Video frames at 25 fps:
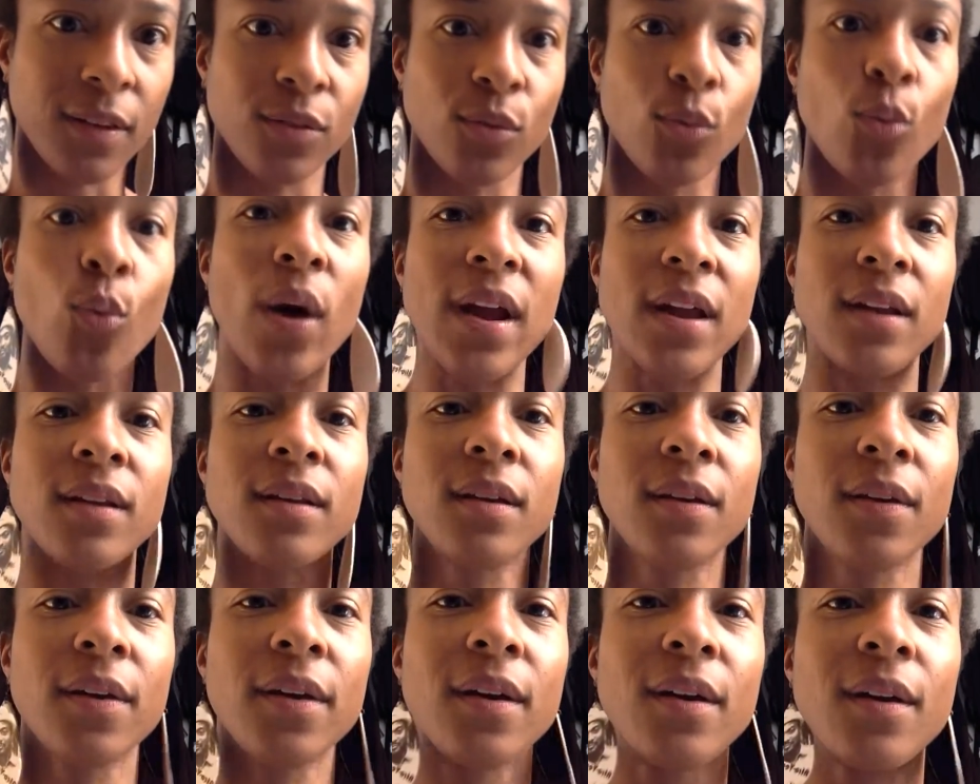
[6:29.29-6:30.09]
It's white,
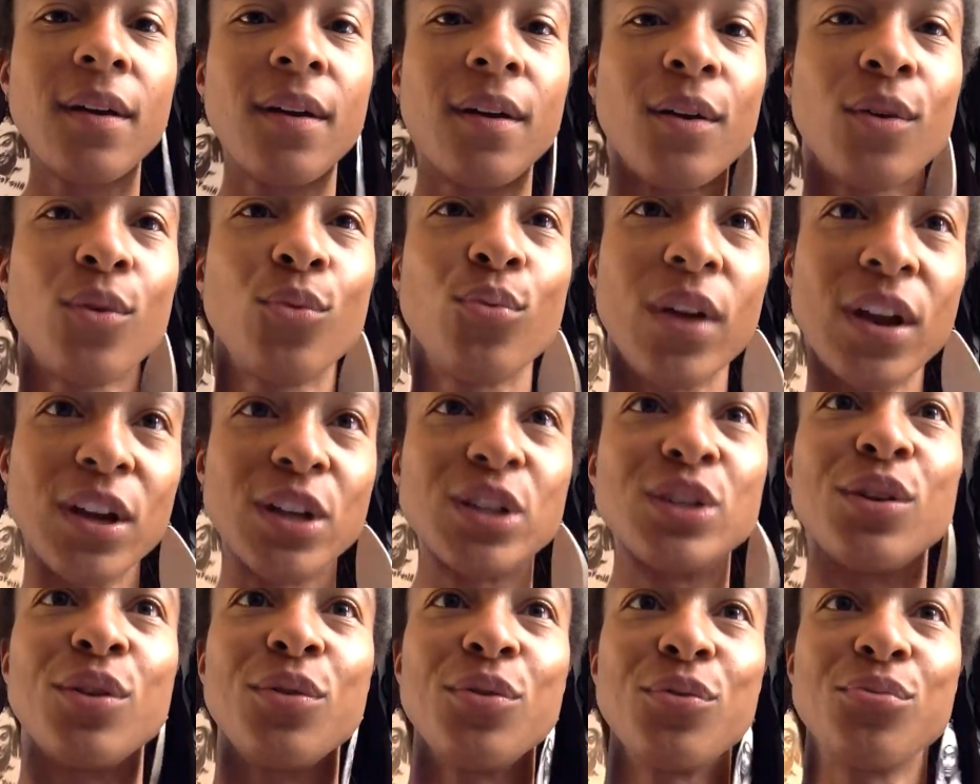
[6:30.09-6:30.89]

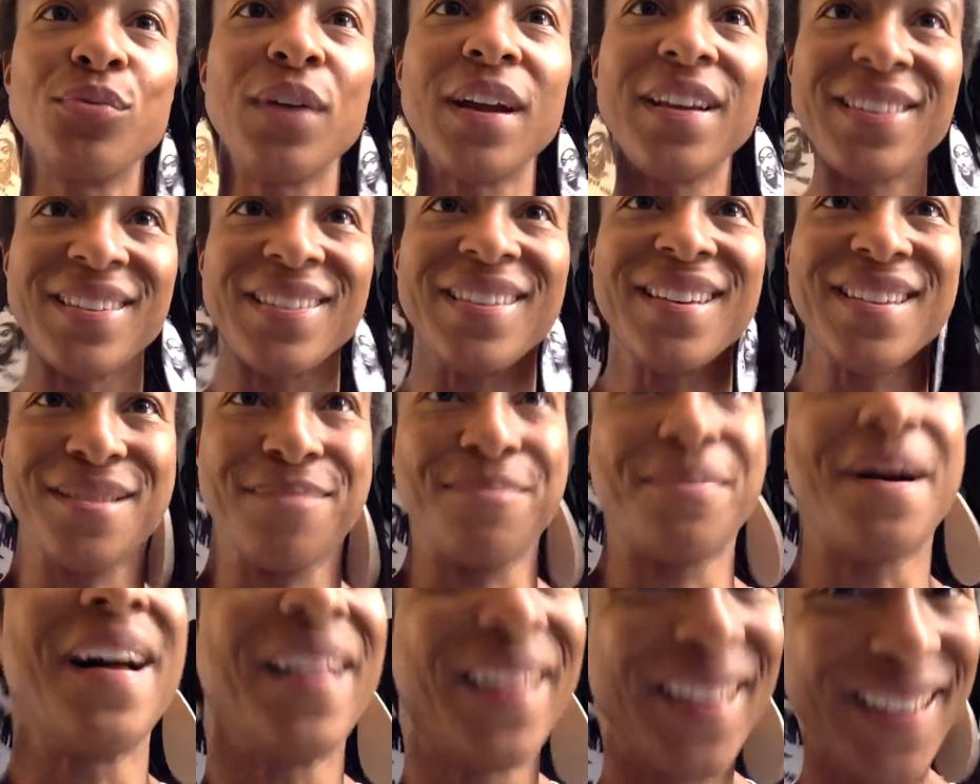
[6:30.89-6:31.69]
racial,
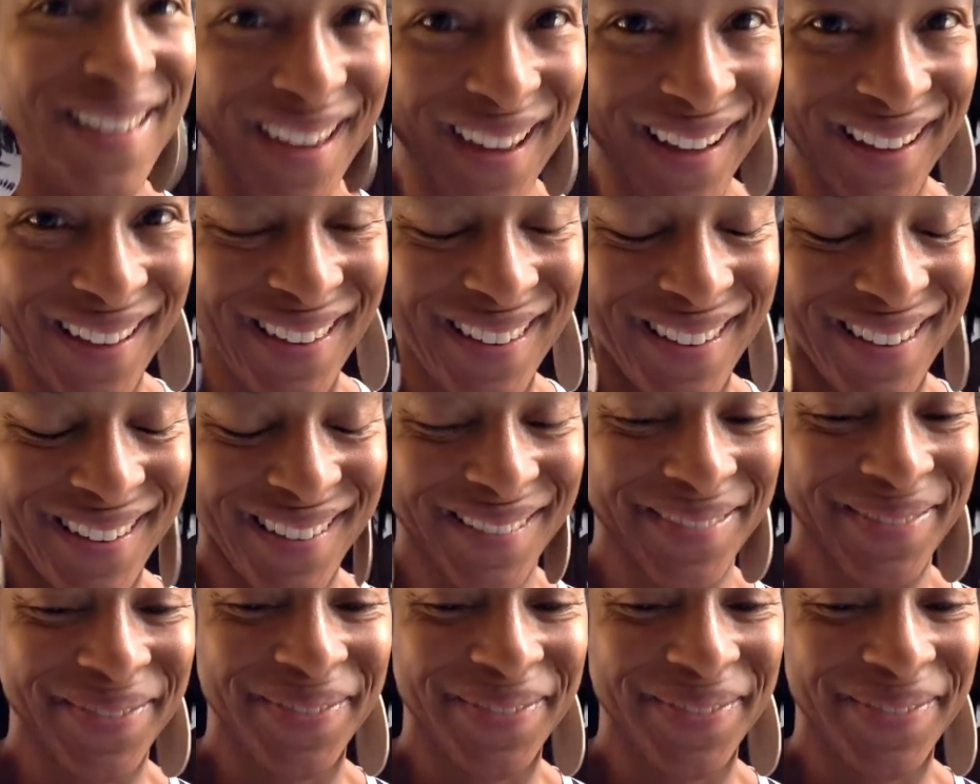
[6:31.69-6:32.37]
raceless politics.